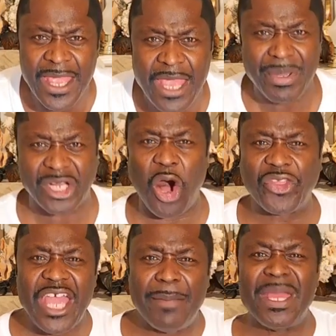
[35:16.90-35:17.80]
because
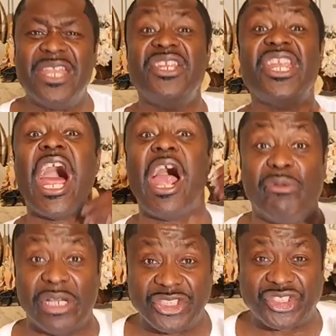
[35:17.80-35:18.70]
he had been
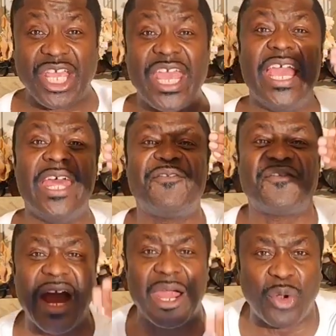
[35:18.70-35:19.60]
nourished in
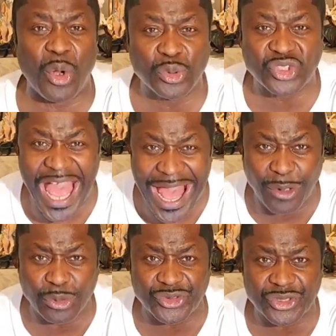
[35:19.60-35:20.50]
Pharaoh's
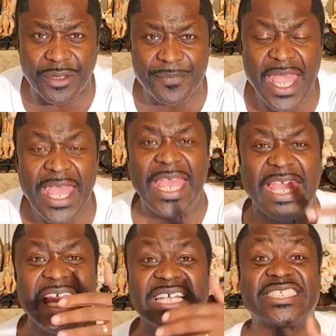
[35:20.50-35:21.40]
house.
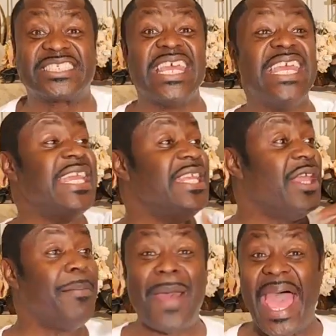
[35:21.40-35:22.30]
He had seen
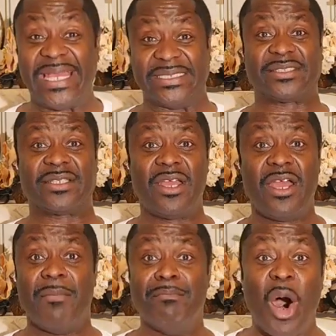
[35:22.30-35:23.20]
the best.
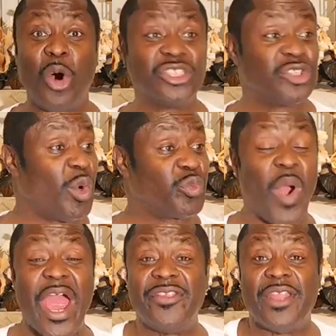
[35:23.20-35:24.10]
Moses was
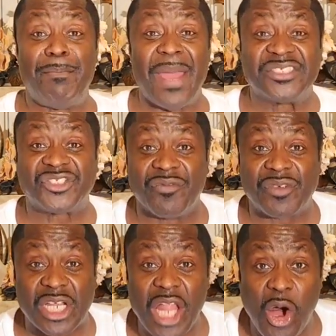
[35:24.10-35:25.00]
wearing the best
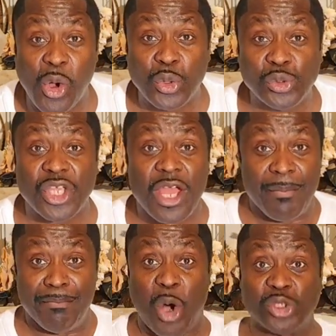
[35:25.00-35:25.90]
of clothes.
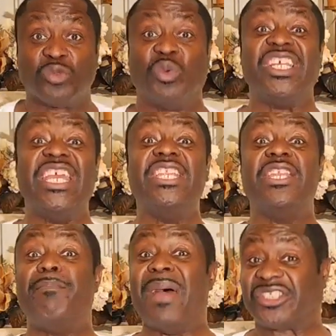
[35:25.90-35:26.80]
Moses was eating
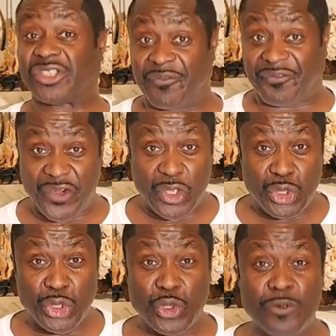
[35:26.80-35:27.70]
the best of
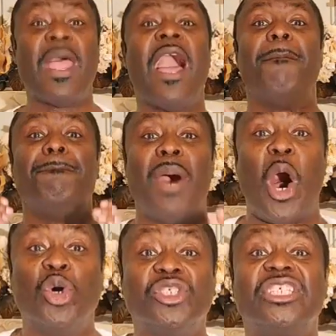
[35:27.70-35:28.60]
food.
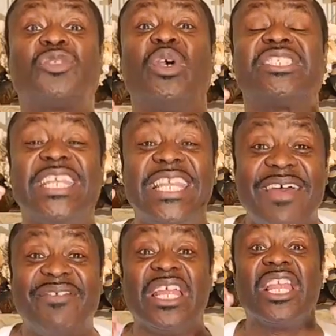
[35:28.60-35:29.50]
Moses was
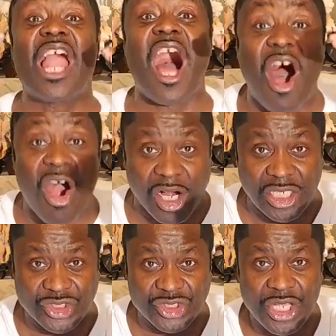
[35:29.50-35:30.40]
living
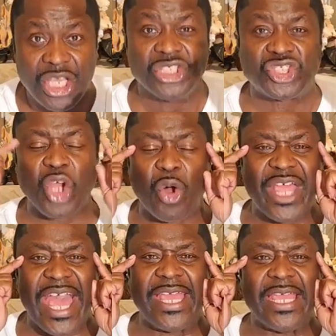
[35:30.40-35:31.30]
large, so
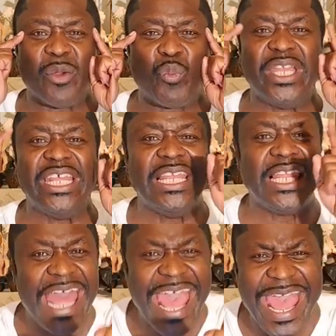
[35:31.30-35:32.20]
that when he
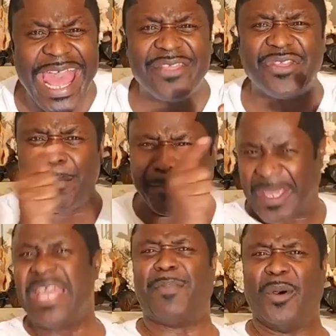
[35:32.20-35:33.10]
led the
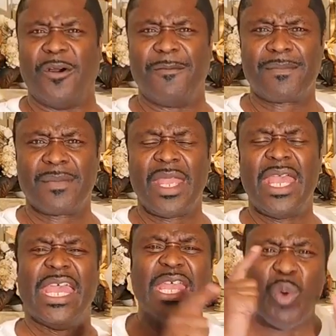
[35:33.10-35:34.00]
people,
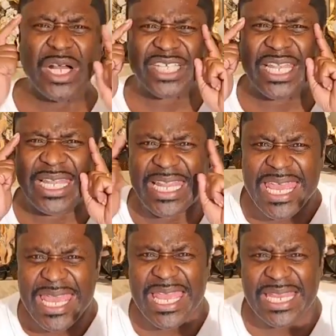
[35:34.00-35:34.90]
he wasn't
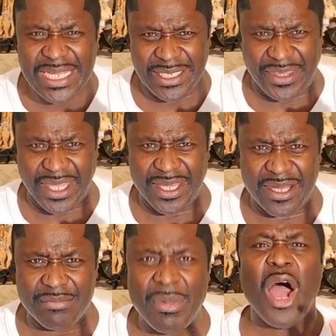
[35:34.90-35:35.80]
leading
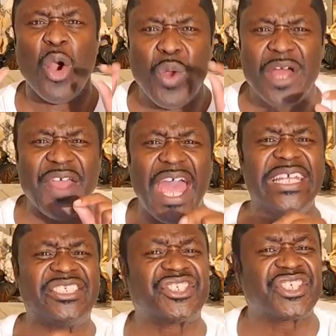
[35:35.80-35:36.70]
them with
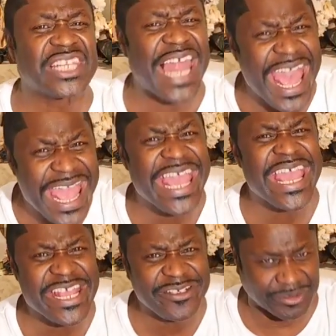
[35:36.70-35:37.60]
a
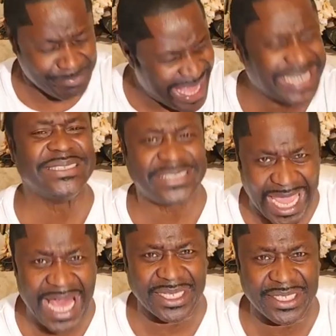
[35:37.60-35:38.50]
slave's
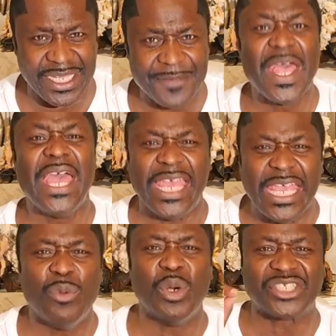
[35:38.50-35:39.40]
mentality.
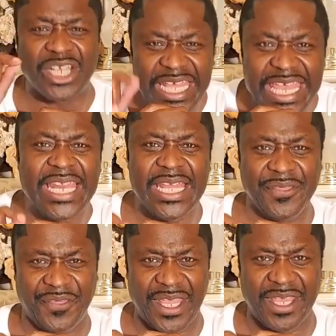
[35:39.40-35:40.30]
He was
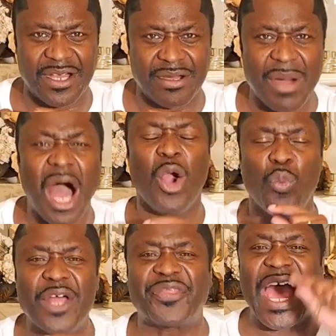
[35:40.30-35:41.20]
leading them
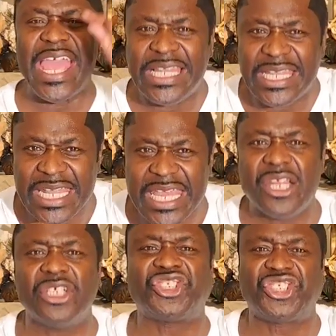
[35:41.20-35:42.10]
with a
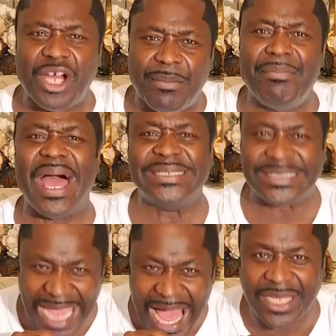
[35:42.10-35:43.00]
leadership
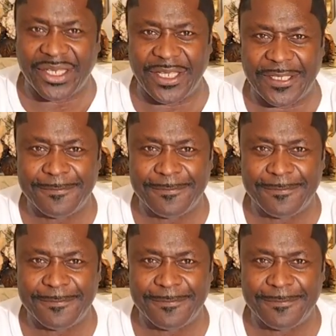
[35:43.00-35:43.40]
mentality.